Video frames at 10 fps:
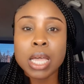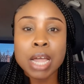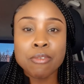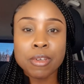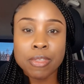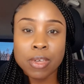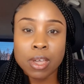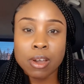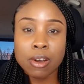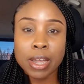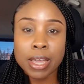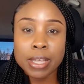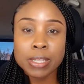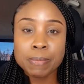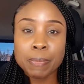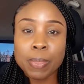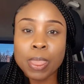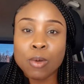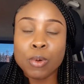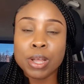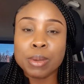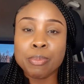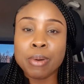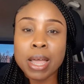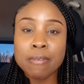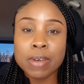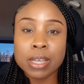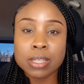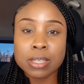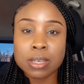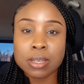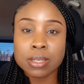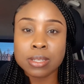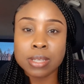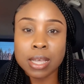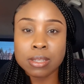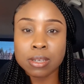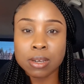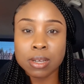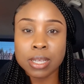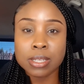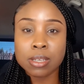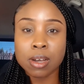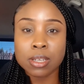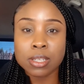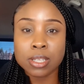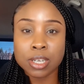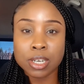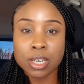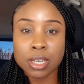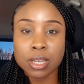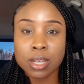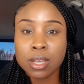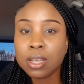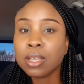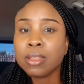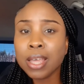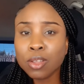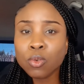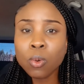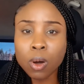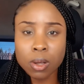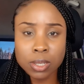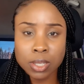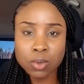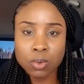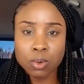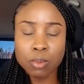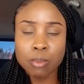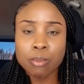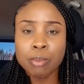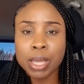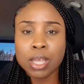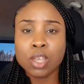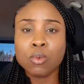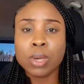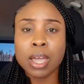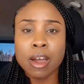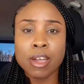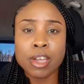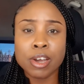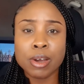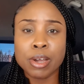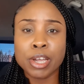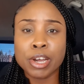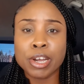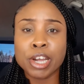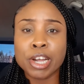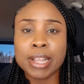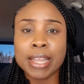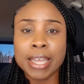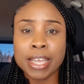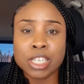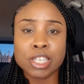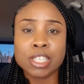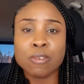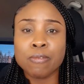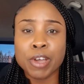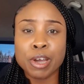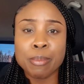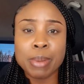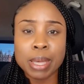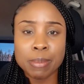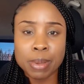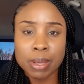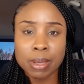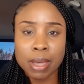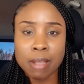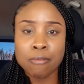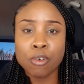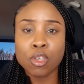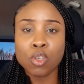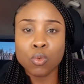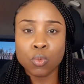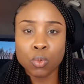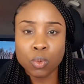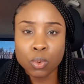everything, right? Where the private sector is concerned, they do also make you carry your lait, your stuff for your baby and for you,